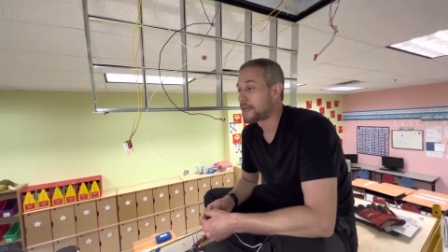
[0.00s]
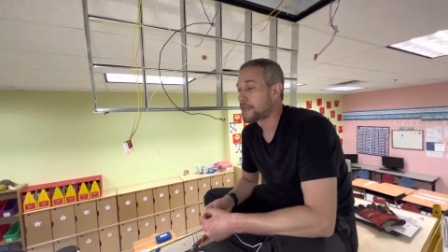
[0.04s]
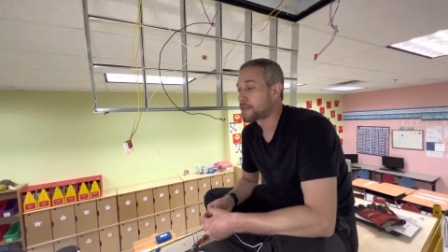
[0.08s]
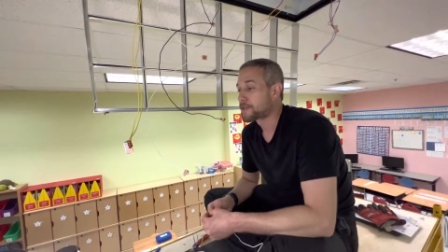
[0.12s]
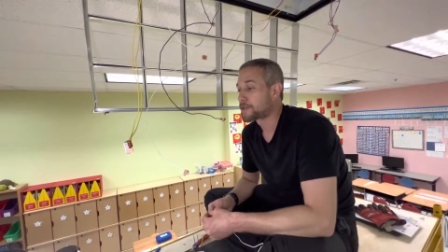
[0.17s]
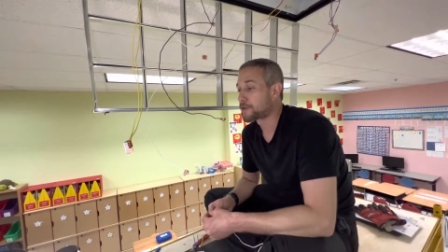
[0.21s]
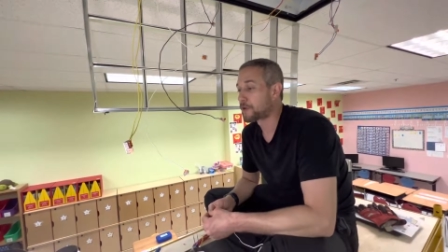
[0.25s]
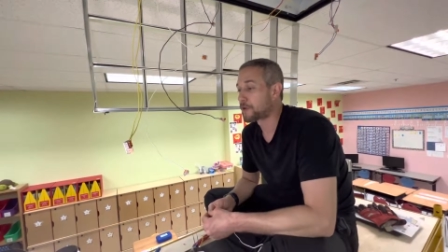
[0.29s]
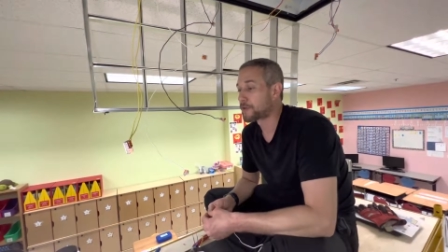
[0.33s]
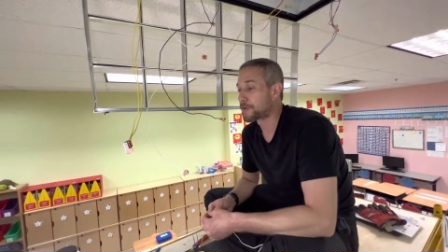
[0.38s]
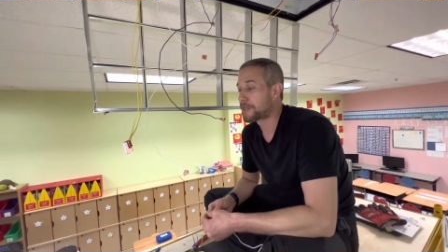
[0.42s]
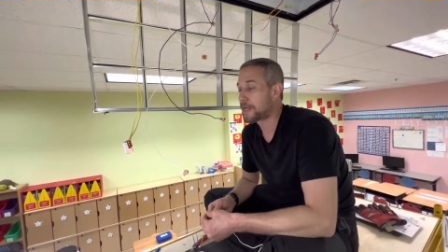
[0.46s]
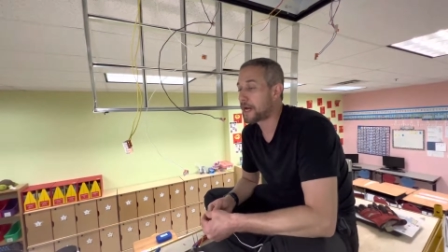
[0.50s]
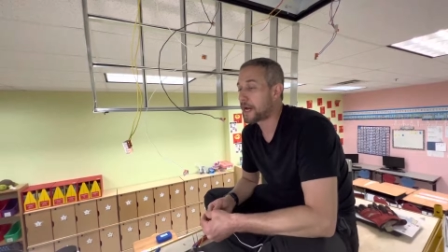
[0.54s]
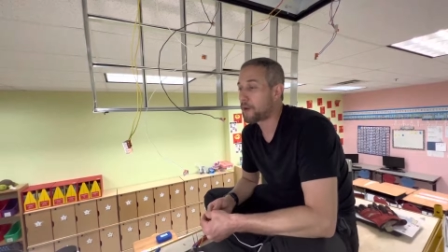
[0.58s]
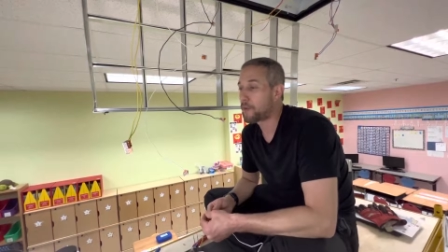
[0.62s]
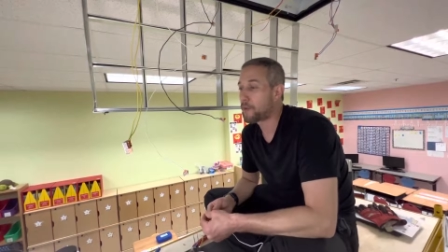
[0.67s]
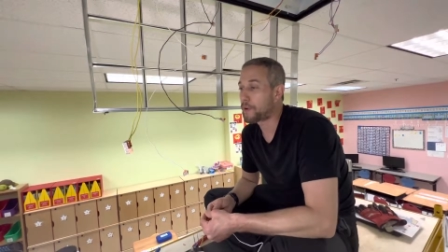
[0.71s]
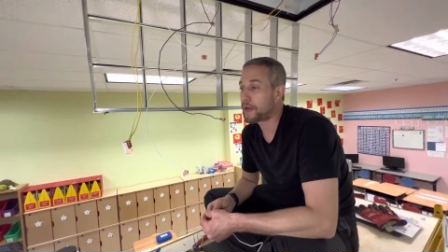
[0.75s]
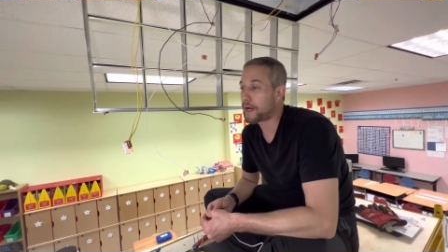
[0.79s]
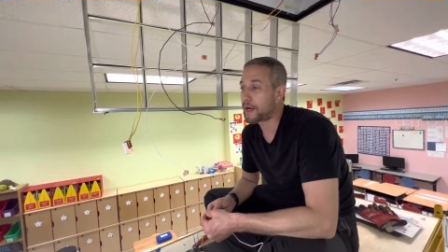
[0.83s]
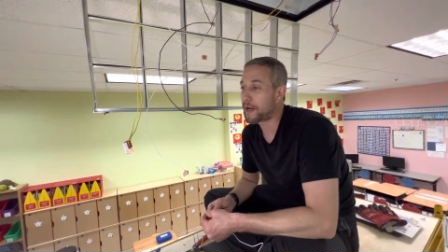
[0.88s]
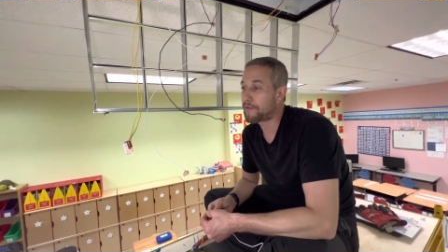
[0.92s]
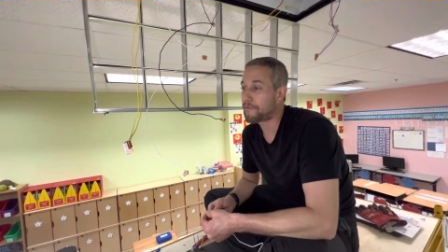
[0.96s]
So that
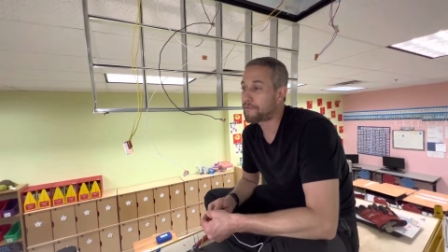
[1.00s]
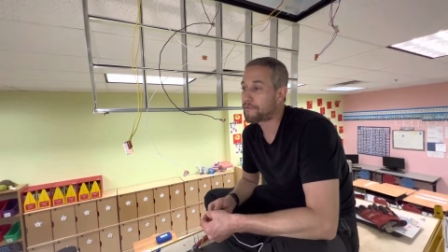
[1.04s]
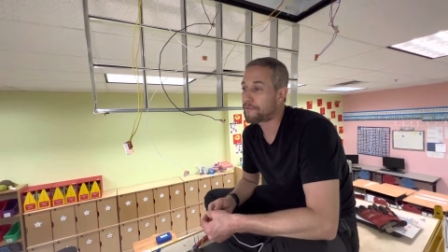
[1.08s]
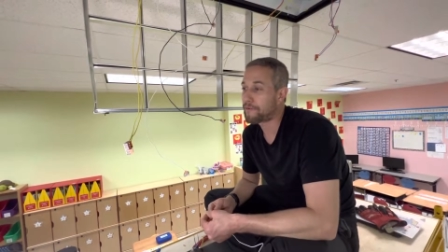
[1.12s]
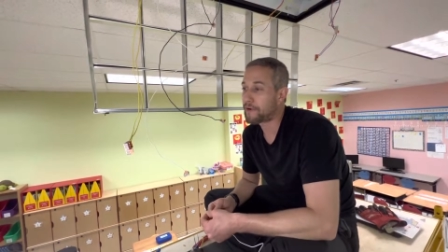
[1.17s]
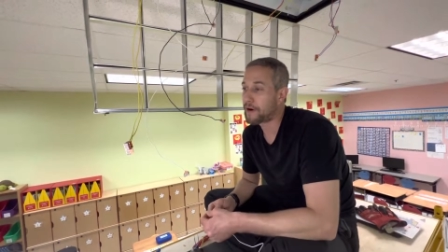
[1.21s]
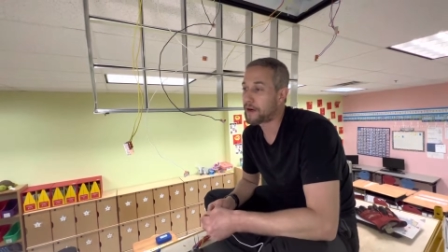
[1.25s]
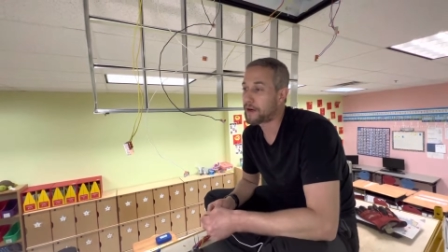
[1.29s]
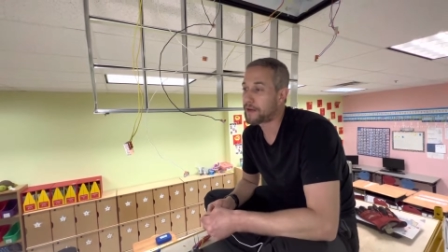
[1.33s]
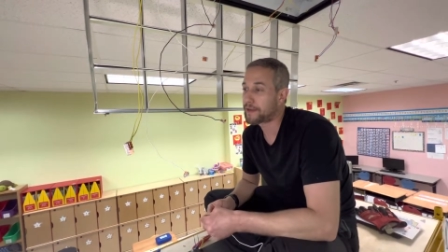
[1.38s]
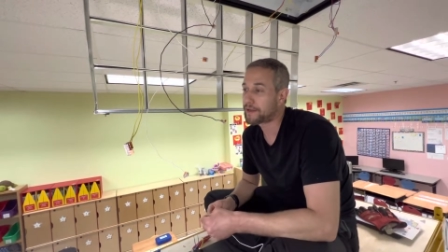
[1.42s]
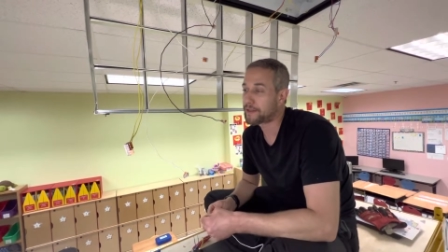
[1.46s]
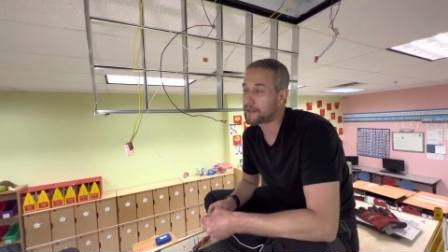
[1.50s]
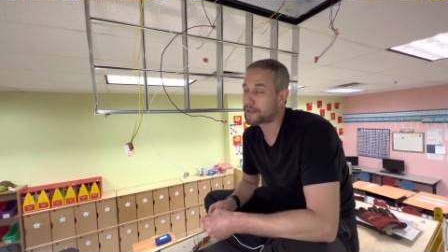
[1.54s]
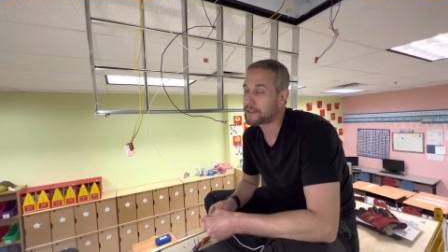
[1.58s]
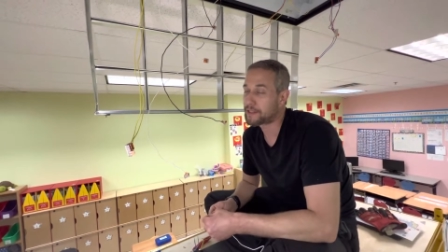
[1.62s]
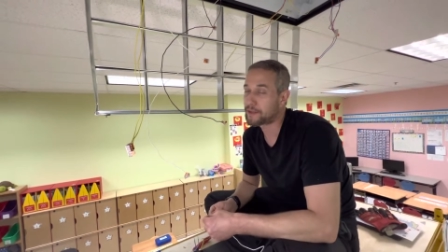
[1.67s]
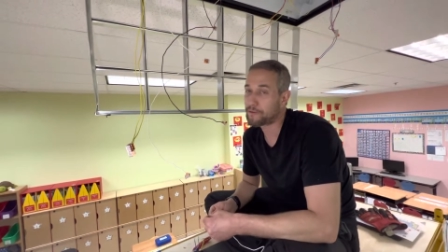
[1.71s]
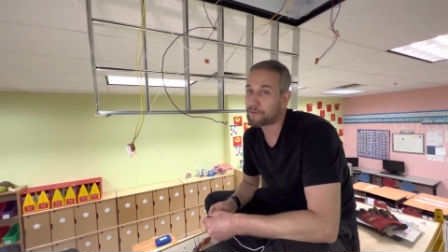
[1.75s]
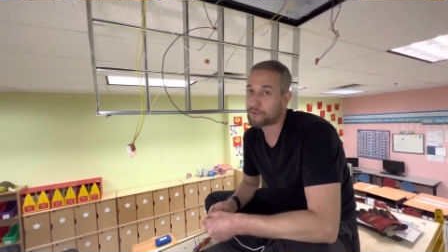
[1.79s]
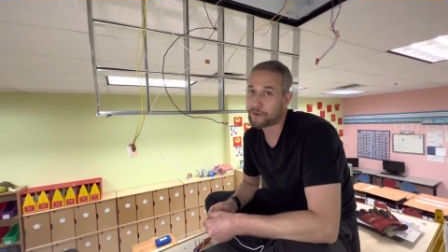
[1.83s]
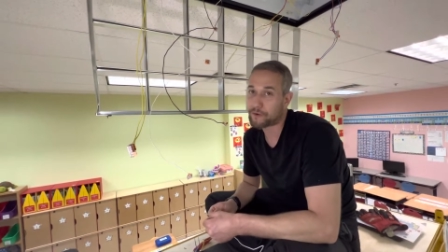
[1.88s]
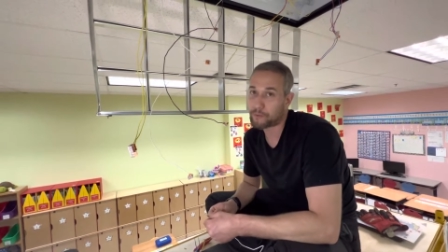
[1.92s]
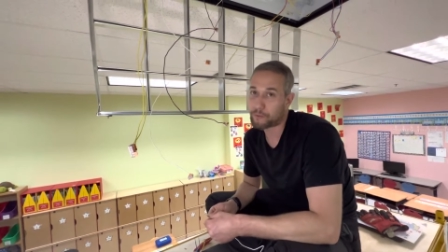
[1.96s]
way I find a
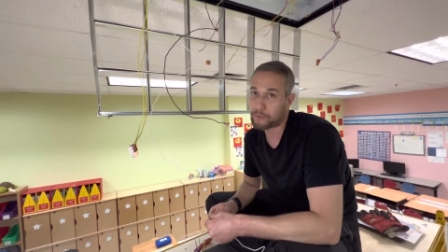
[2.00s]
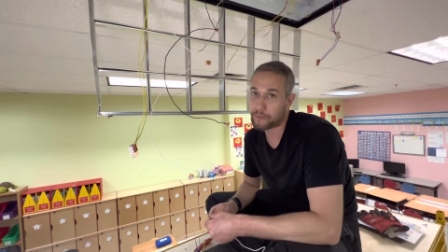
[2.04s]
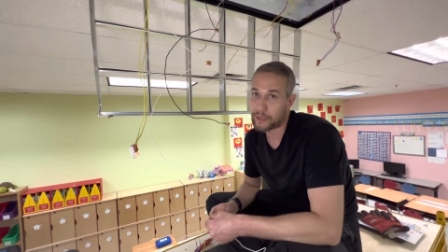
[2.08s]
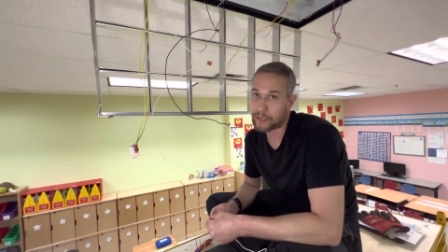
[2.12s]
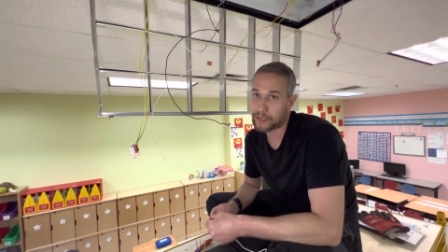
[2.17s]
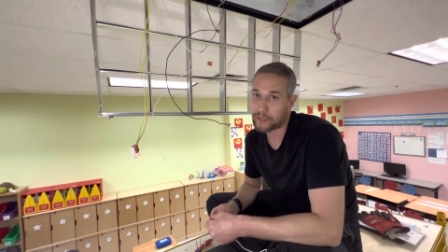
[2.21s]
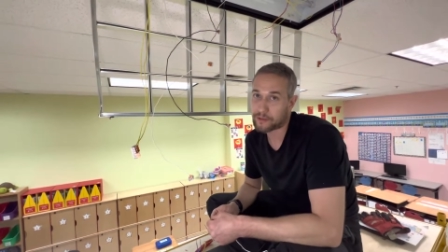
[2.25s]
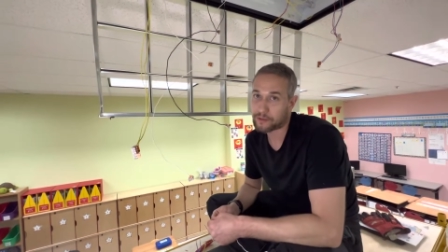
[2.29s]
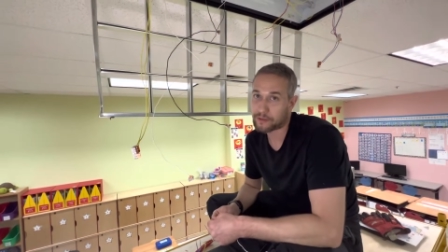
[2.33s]
different way